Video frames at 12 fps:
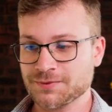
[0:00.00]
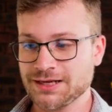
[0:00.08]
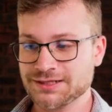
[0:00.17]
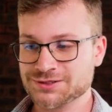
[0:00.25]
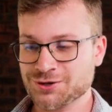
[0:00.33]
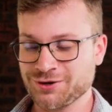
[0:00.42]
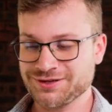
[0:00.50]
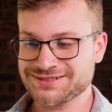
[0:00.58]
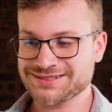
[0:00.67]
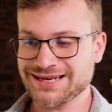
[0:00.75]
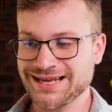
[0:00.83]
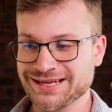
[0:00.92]
Let's go ahead
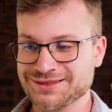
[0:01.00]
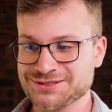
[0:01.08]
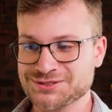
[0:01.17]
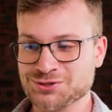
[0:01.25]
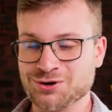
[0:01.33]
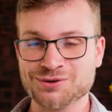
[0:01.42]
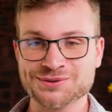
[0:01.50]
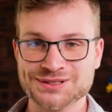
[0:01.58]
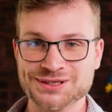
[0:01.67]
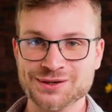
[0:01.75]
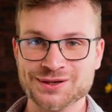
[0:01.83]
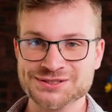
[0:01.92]
and select this dog
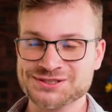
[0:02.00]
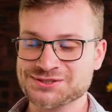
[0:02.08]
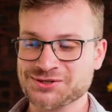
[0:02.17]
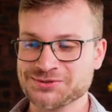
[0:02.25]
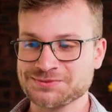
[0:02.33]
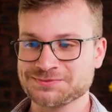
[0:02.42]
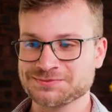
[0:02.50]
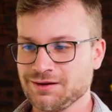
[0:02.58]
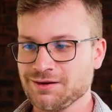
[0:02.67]
with the glasses on.